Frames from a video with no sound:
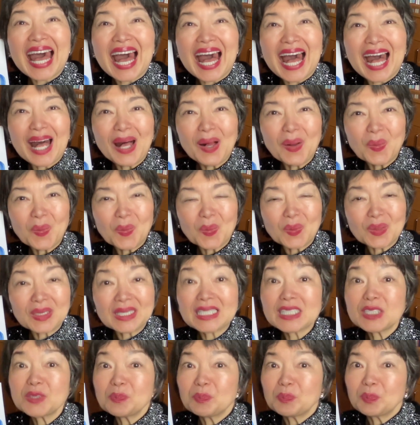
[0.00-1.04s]
Ao
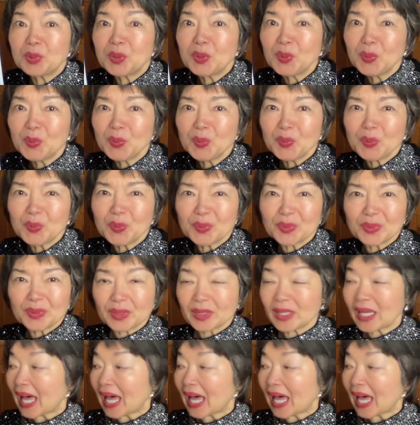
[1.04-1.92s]
is blue.